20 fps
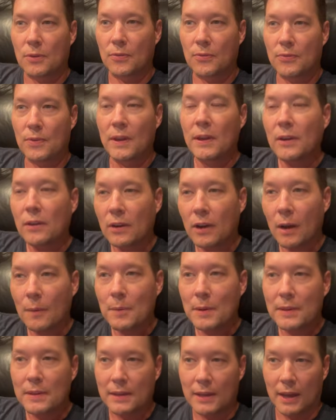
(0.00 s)
finger up
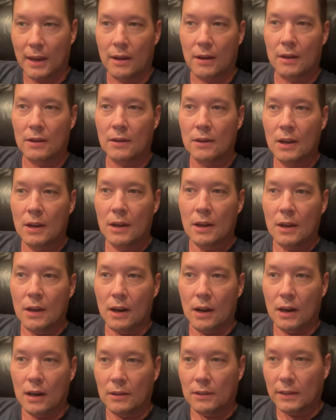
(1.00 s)
in the air
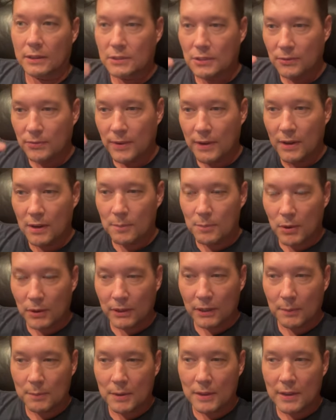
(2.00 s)
uh, licked her finger, put
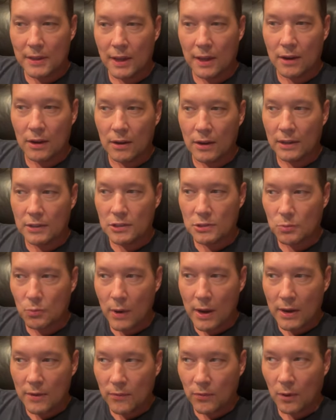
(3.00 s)
it up in the air, and just
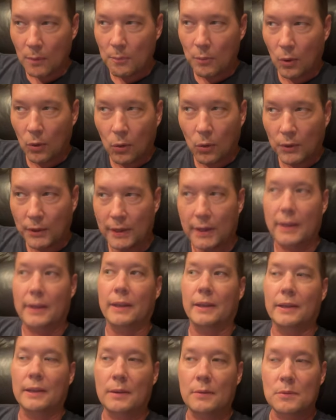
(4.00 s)
waited for a pole to hit
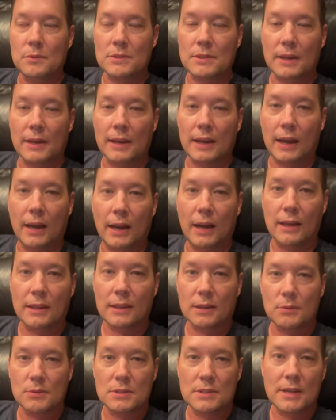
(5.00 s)
it. It was like, I,
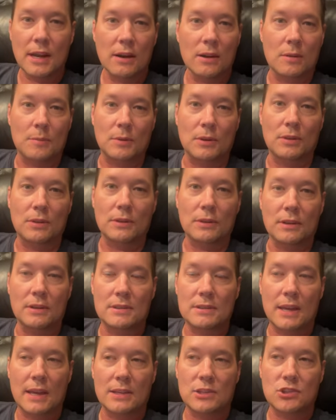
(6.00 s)
thought it was terrible.
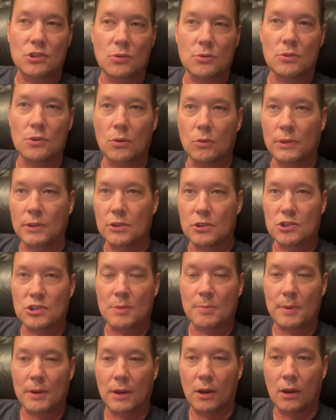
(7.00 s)
It, it showed no
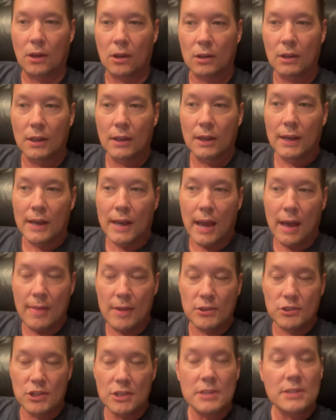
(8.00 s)
leadership at all. And
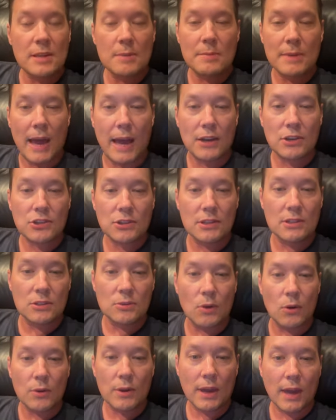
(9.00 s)
then she seemed to actually
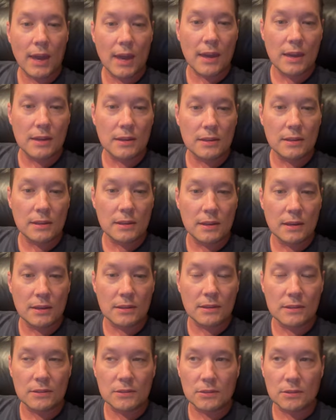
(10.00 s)
do okay in the,
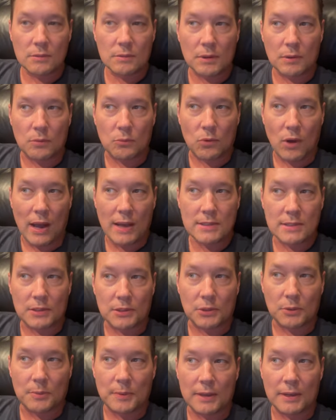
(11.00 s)
uh, you know, rise a
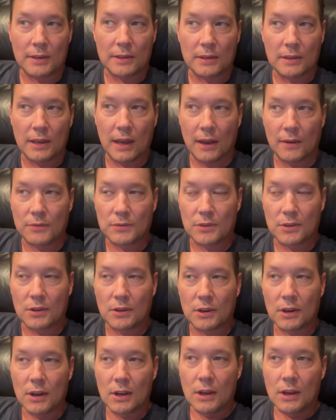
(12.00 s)
little bit in the
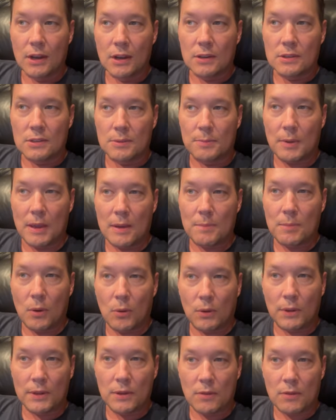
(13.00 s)
after debate
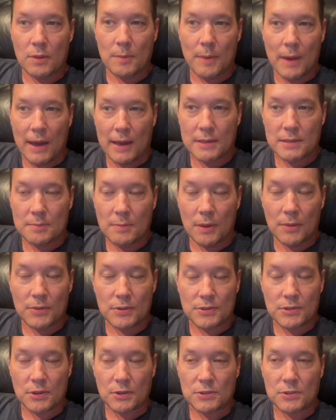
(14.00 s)
polling over the past month
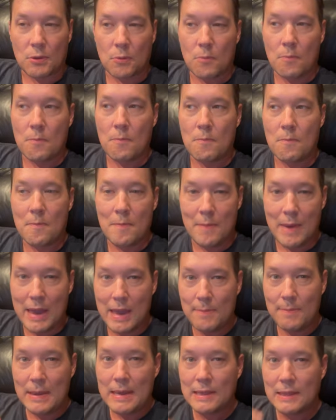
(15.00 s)
or so. So
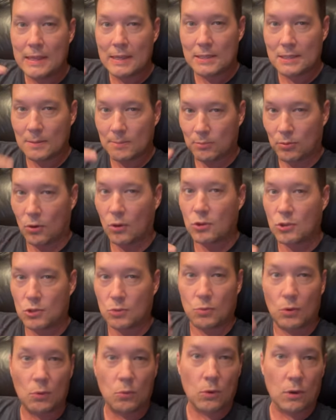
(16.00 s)
maybe this
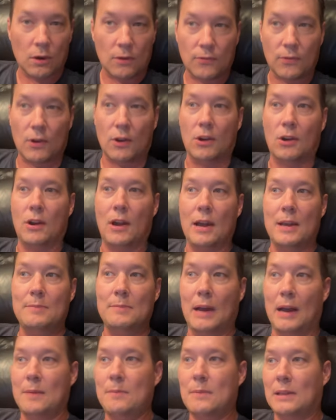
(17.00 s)
approach will work for her. I'm,
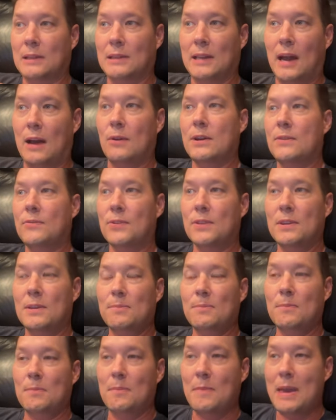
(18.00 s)
I'm allowing for
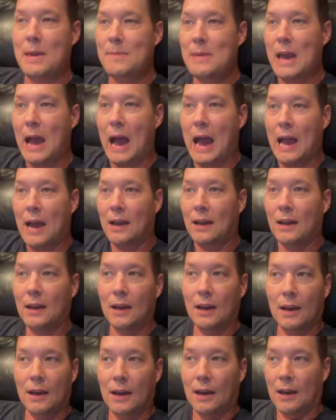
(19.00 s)
the, maybe I,
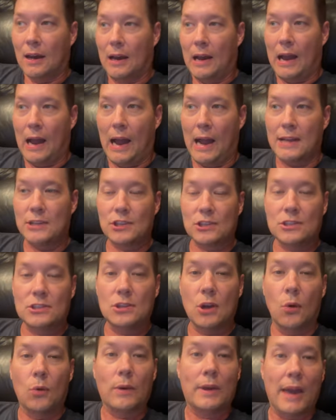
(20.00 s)
I just
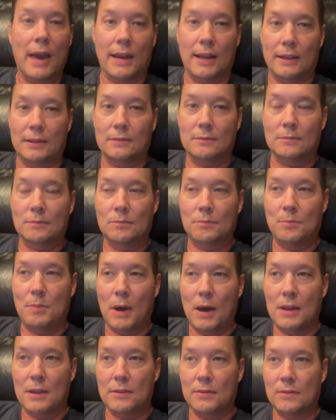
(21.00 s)
don't get it.
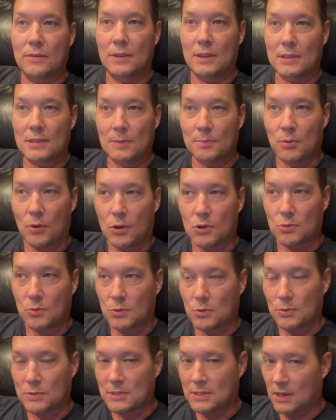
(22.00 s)
But this approach,
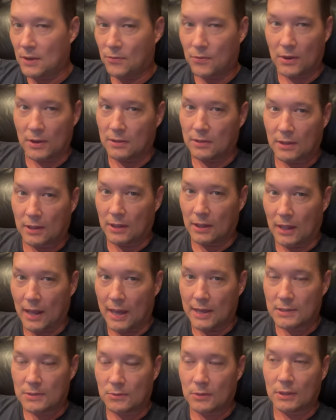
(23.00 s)
which was different than the
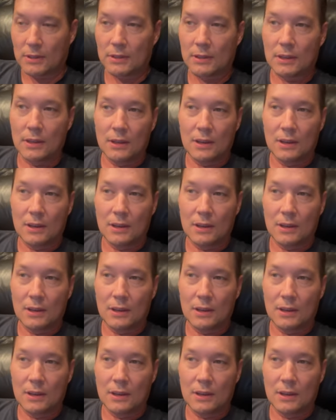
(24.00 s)
last one,